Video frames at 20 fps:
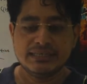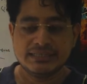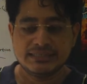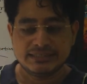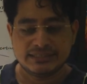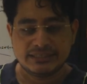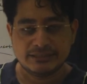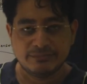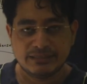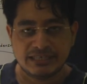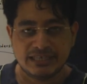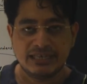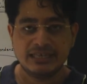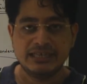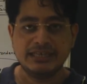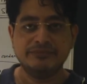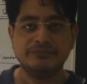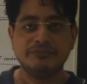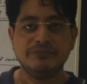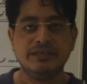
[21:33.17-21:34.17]

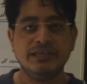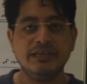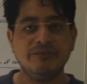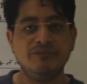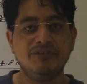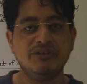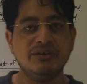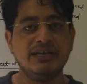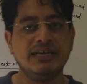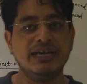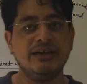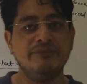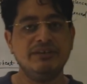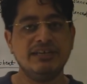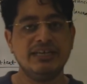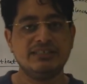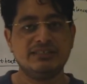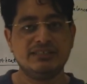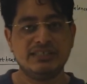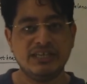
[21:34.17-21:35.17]
Similarly, if you are
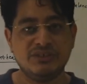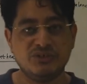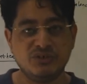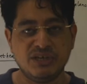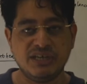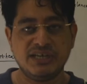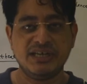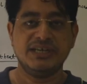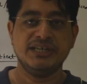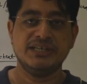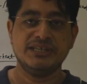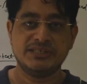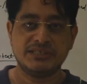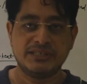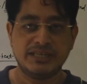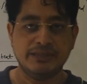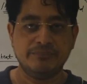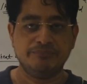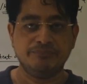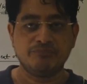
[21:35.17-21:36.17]
having a saturated
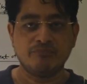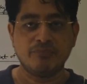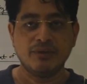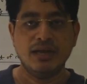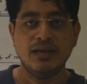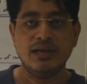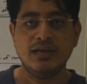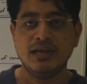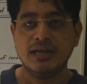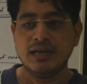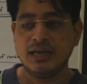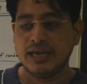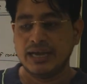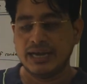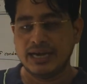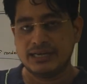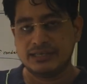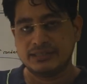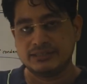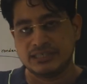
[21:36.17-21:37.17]
steam
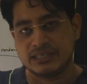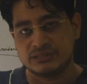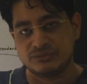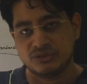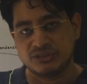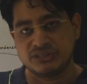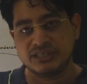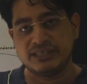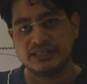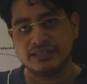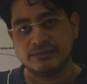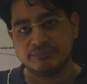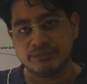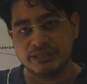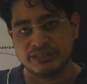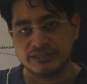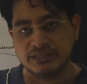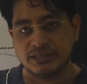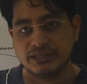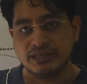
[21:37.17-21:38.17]
at saturation
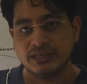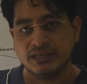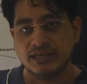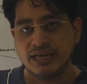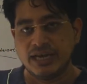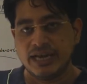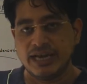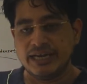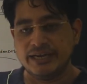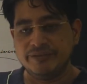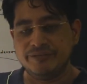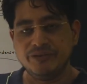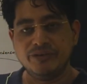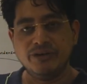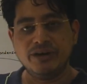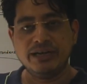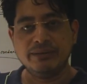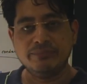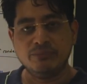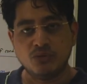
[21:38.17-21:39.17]
temperature and if
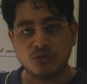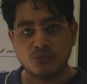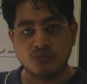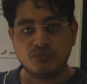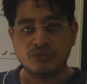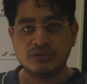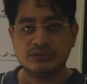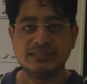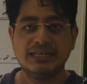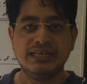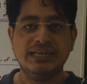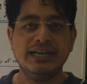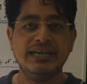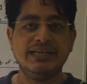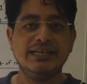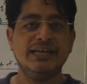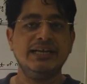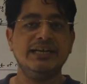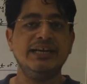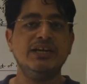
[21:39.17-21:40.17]
you remove the
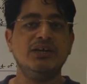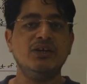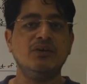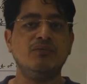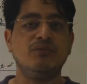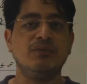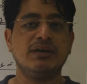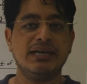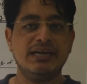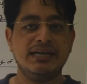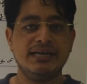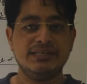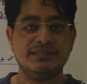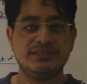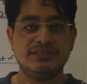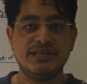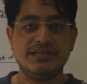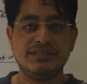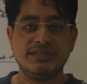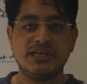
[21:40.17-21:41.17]
latent heat of
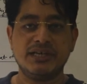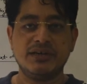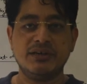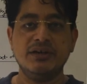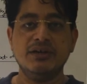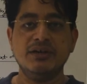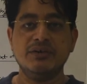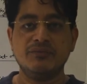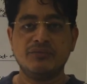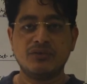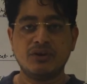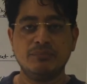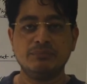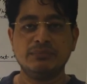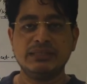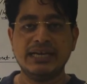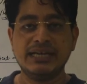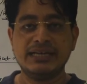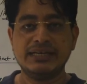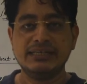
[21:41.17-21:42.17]
condensation
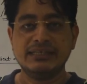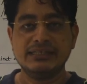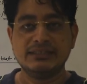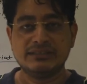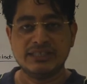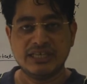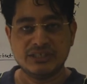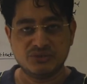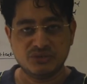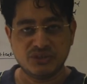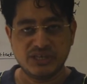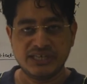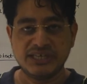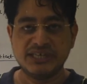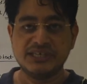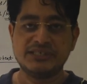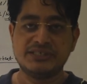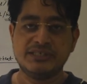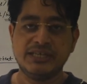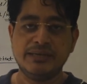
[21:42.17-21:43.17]
from that
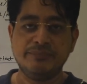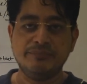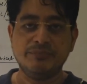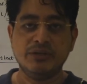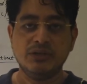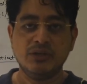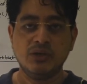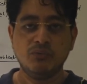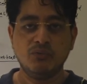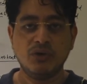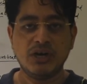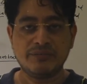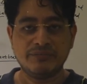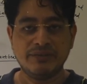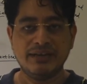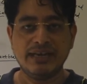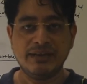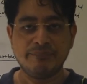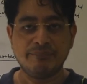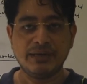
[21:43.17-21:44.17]
saturated steam, what
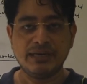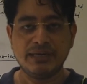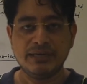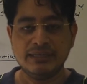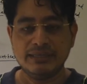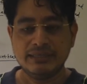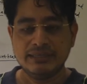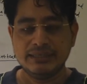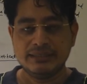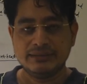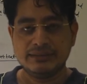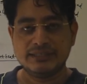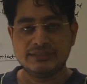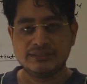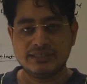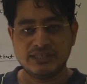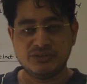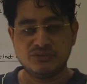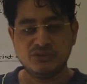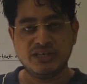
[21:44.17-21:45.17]
will happen? The
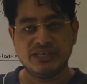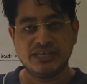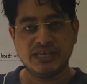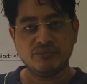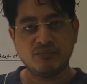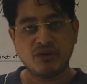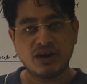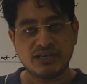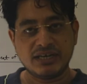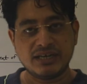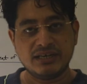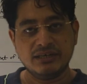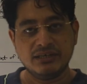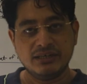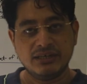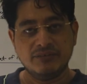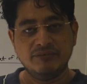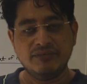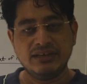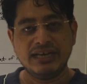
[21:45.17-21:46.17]
saturated
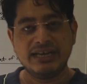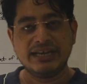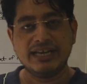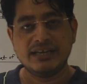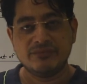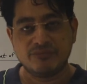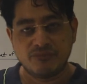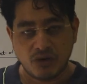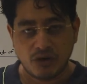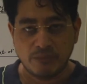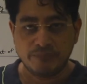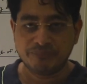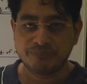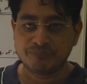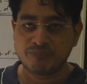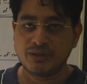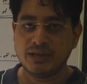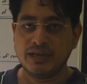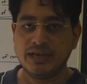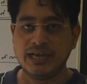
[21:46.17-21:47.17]
water will again form
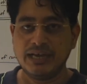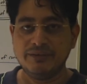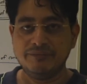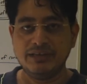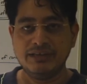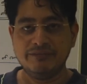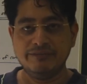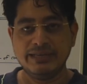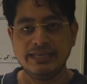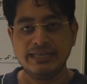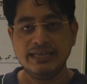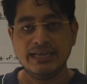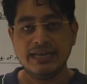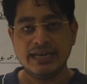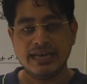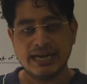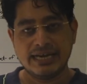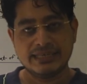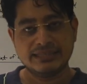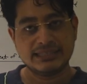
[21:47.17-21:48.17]
and will be
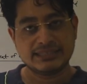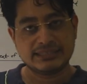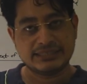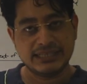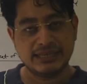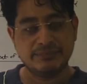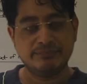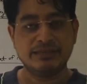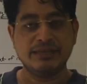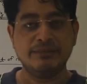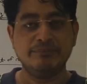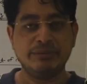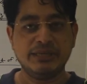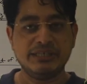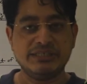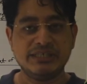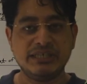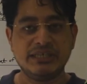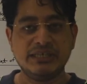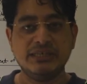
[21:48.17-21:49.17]
at the same
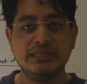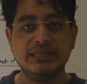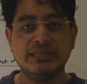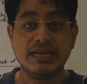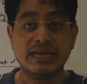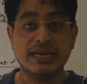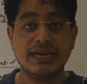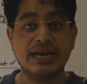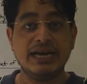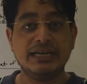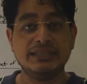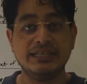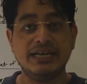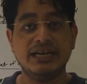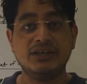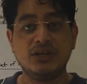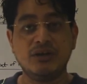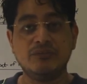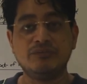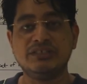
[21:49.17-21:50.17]
temperature at
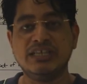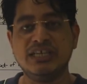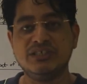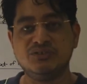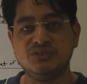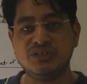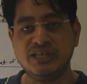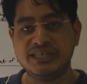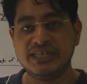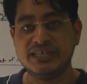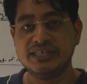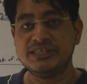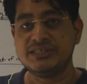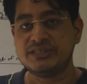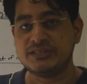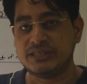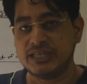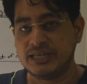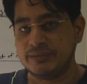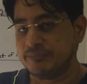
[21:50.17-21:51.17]
that of saturated
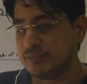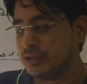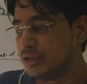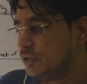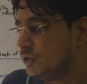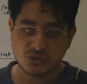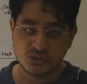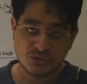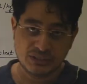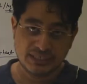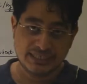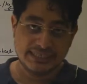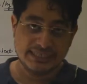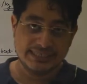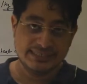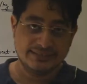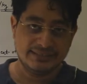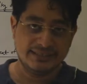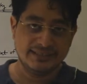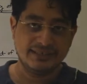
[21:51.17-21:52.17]
steam. So you can
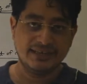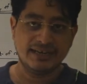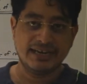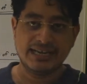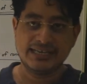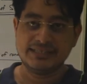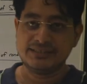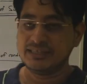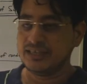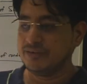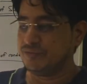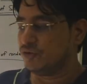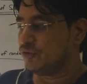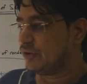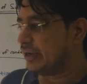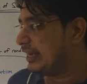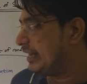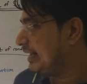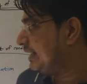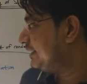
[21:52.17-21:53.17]
easily realize, if
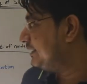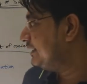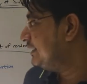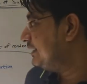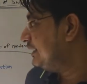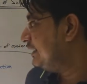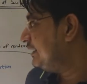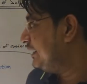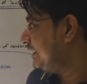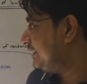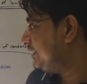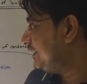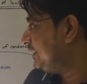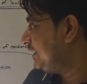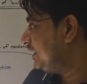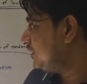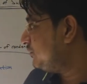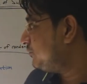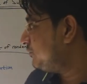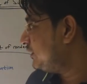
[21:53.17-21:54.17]
you add latent
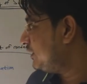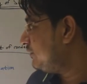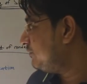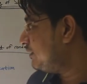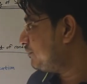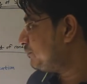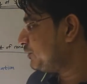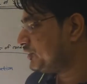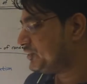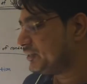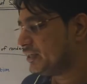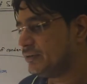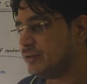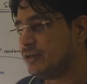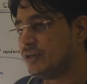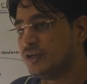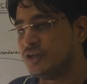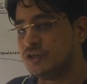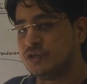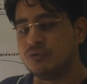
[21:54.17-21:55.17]
heat of
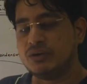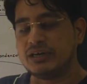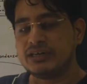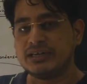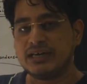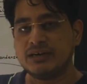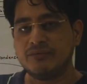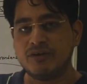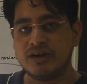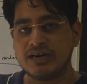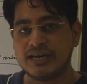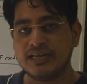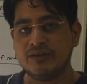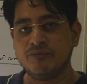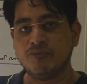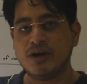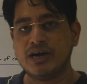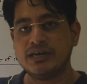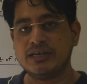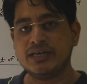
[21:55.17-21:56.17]
evaporation, you are
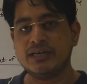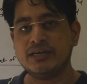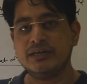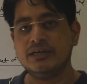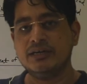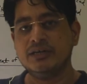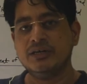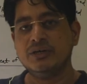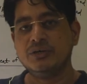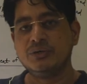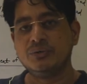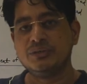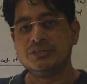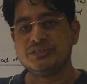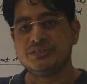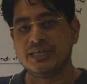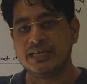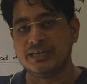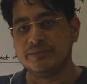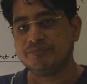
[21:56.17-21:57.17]
converting water to
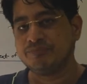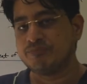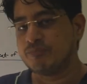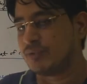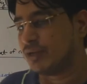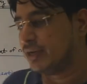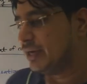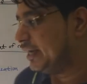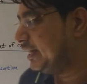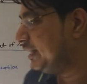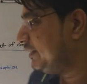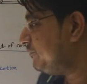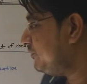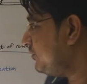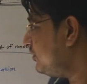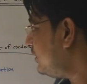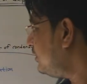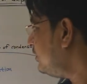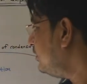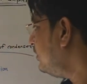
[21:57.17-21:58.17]
steam, and if
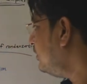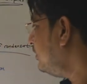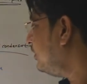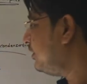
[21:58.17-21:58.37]
you are